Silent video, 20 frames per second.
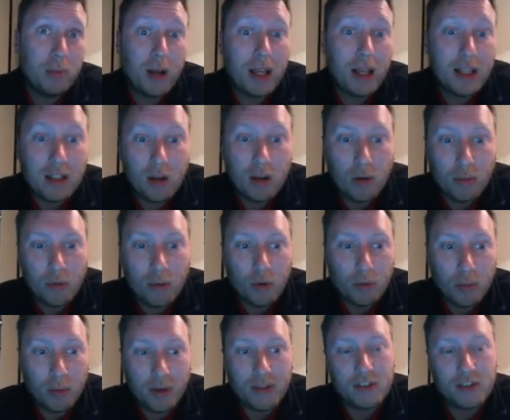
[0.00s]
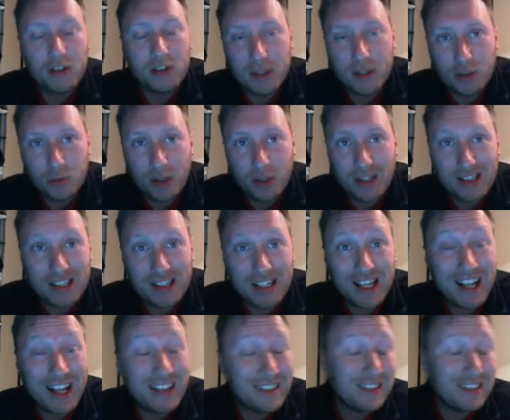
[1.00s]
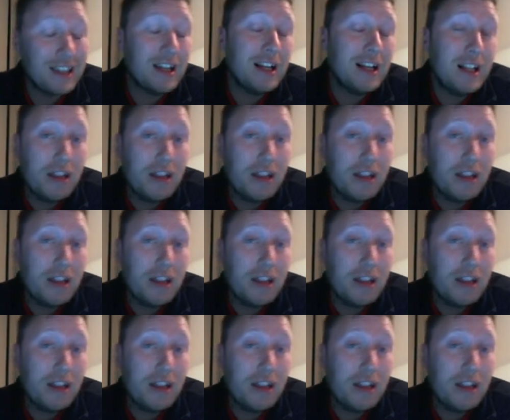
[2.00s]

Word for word: played a lot more by the time they're 20, and